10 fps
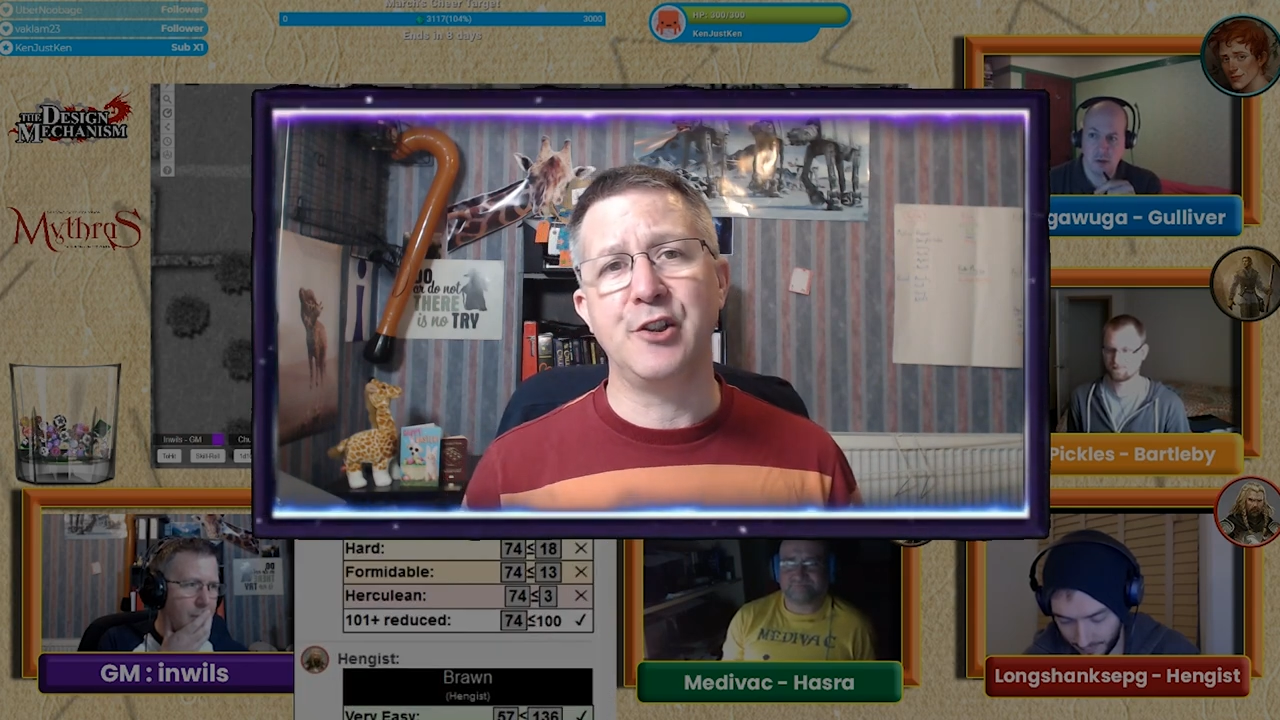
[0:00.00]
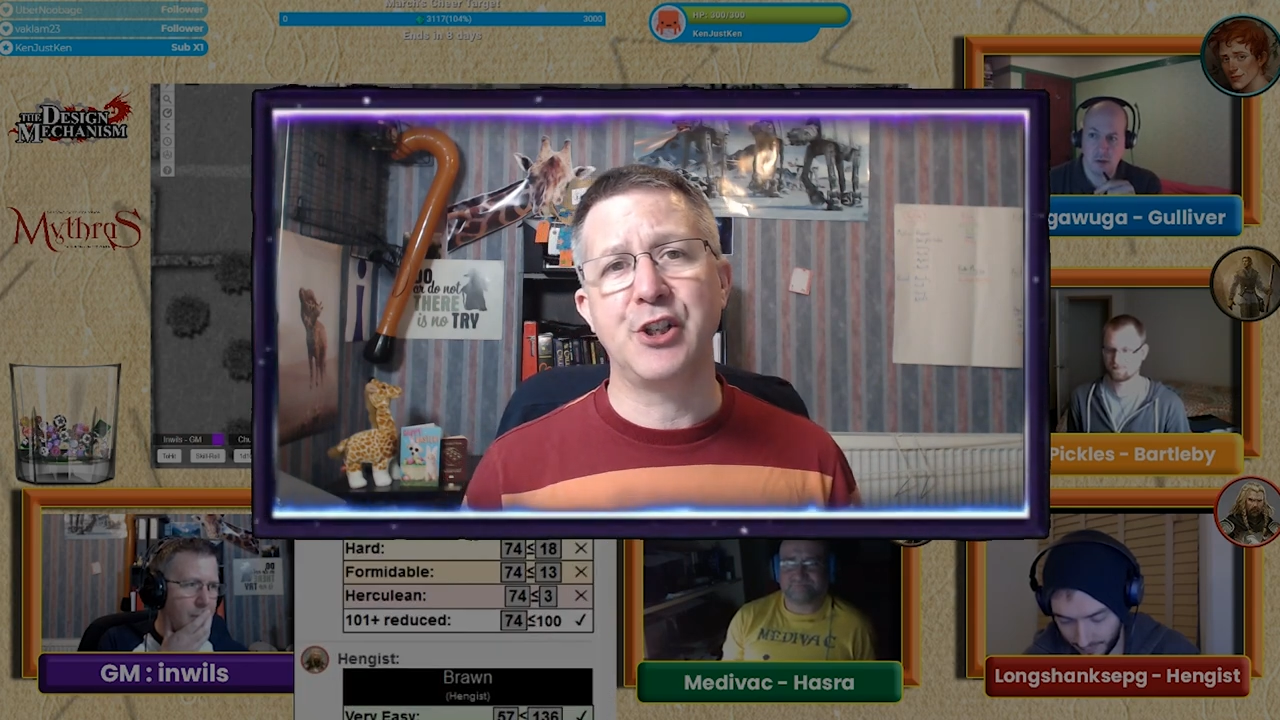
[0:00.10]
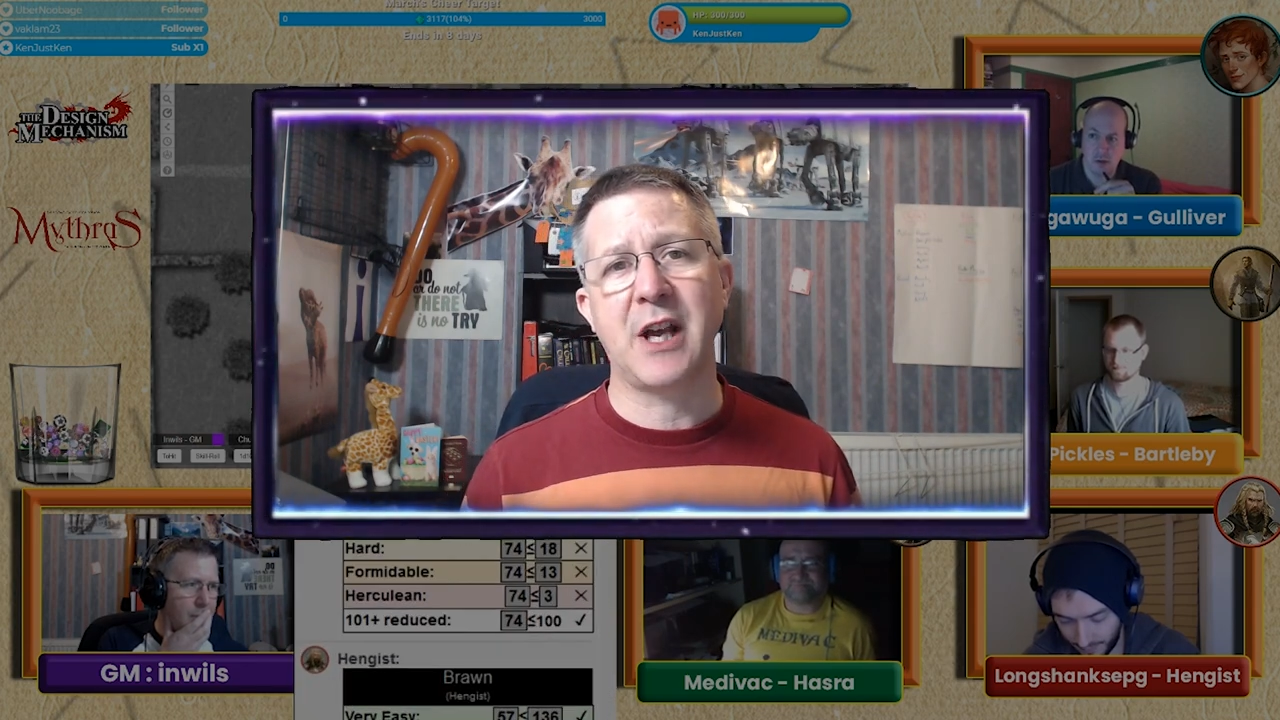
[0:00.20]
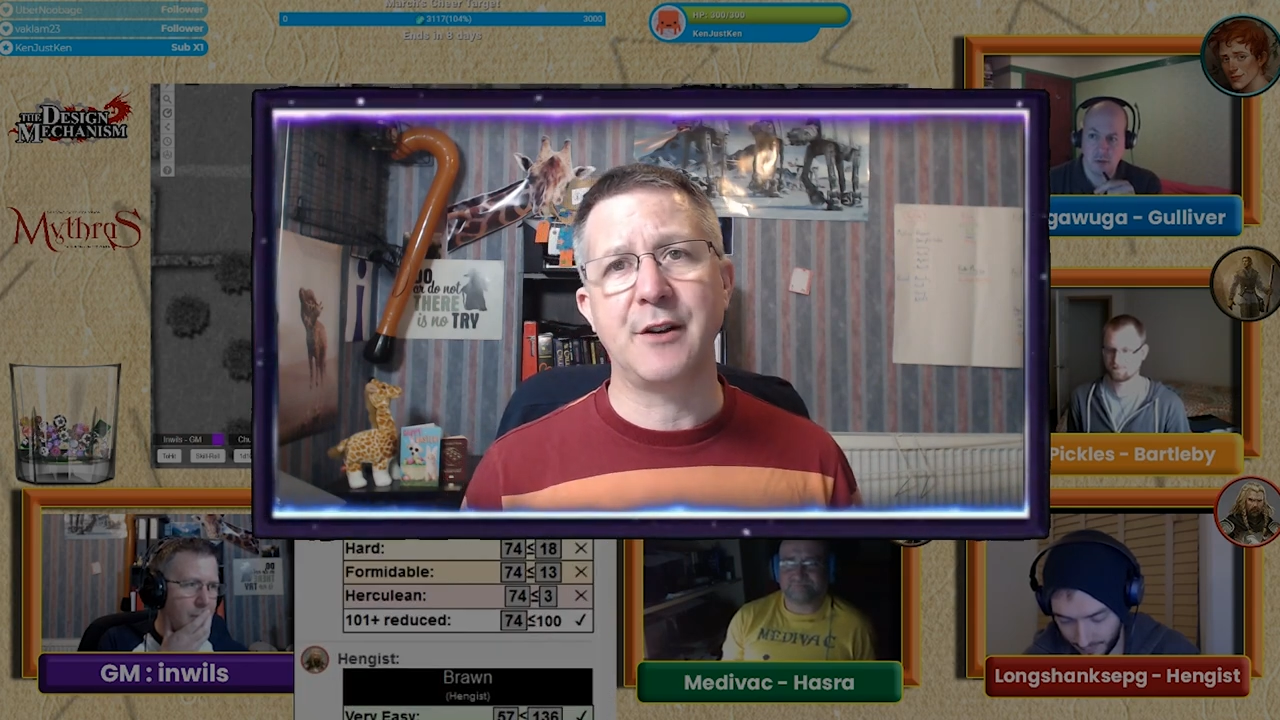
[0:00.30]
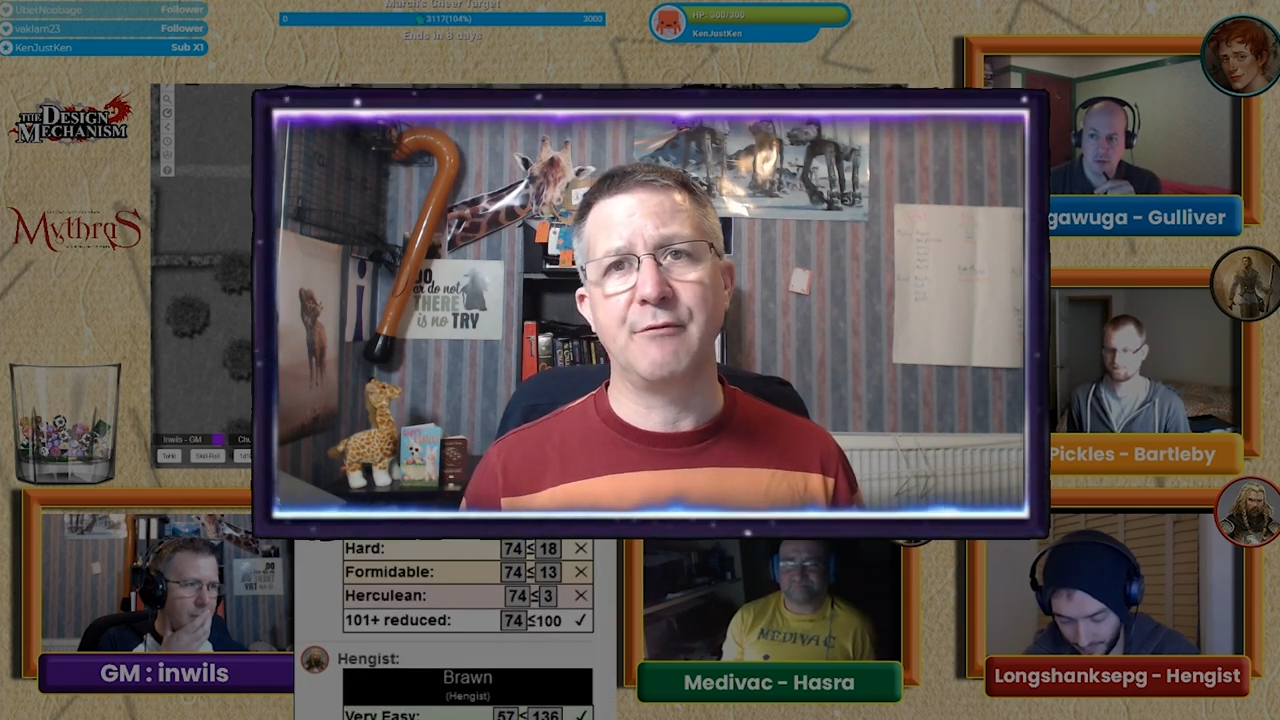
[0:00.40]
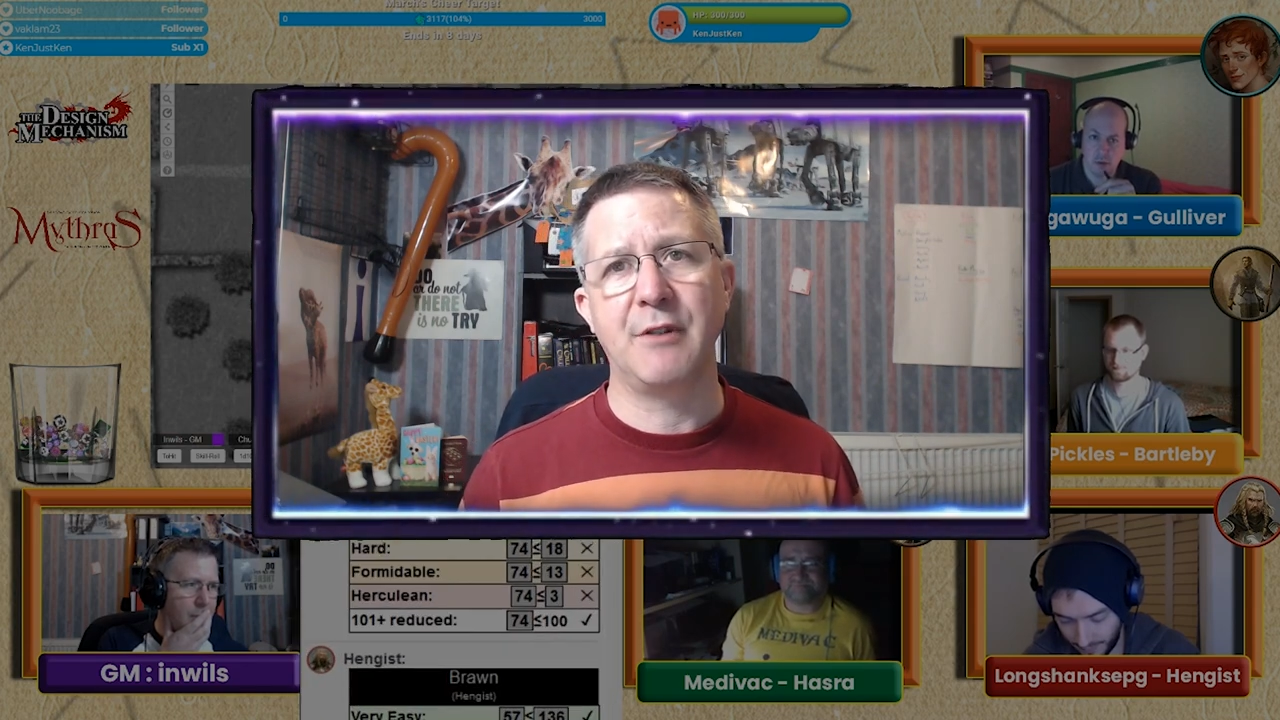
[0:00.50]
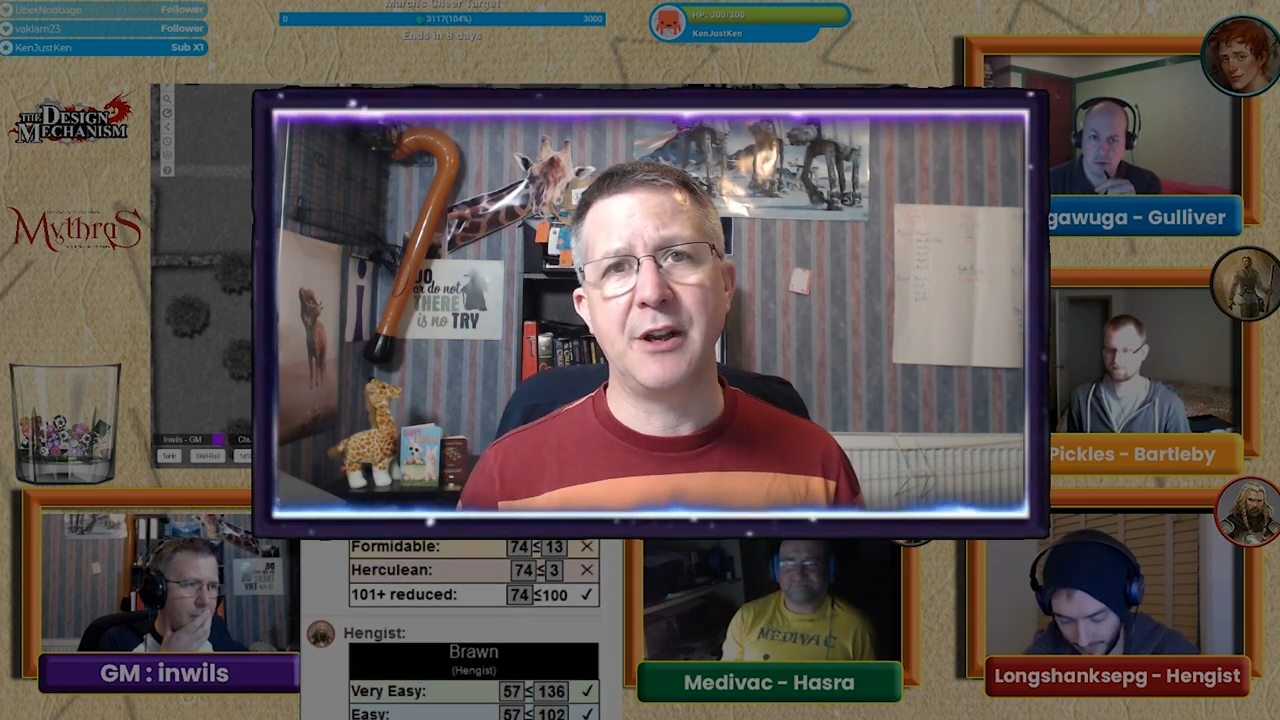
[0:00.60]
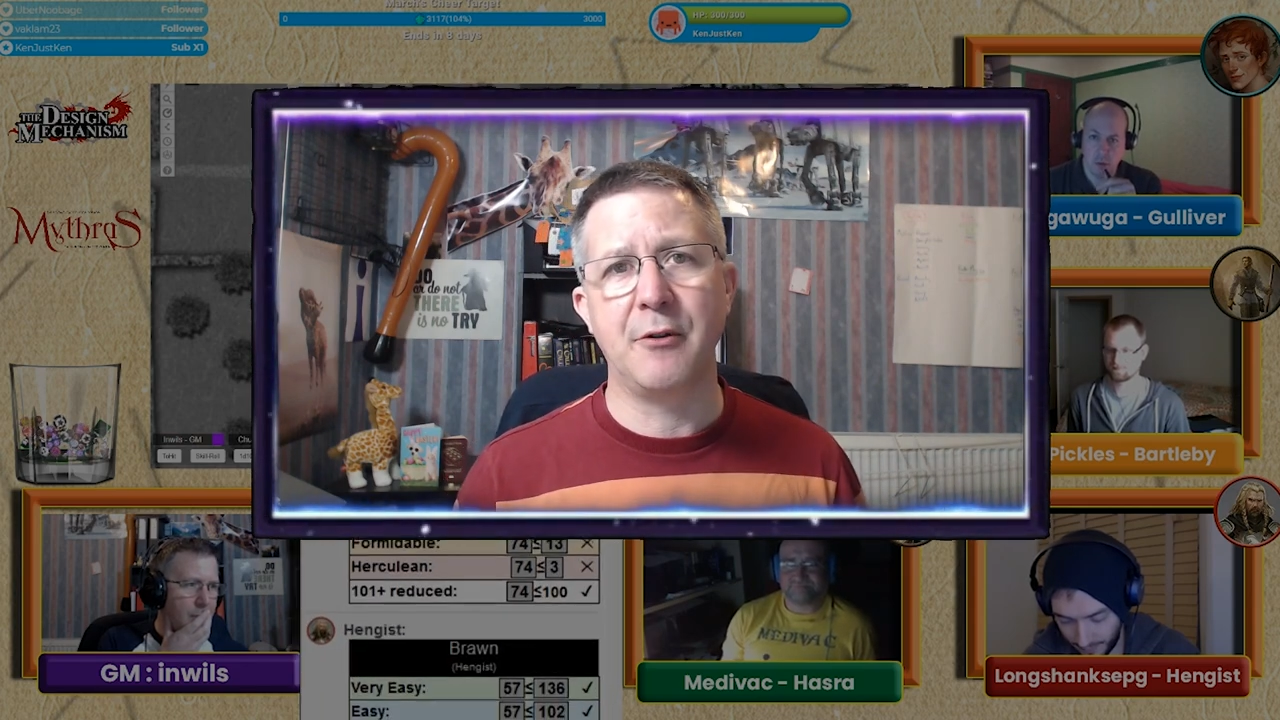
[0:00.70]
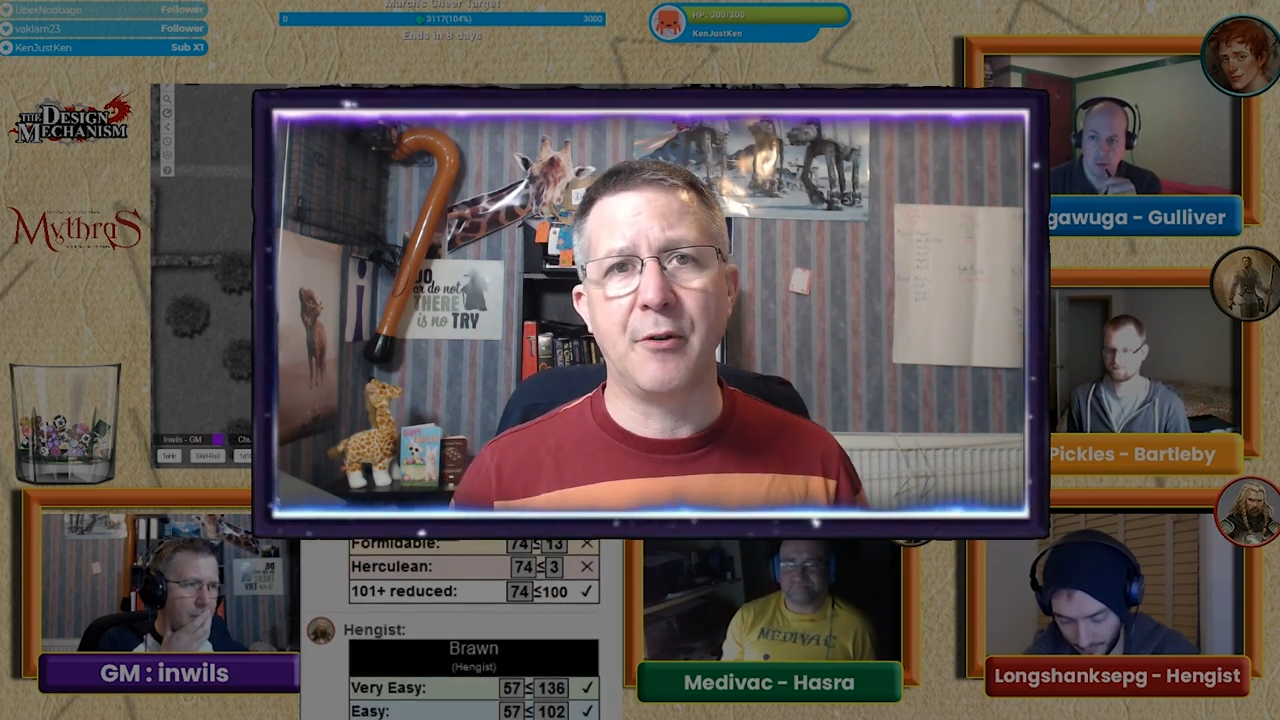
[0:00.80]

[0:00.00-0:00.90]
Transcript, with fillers: Shadowrun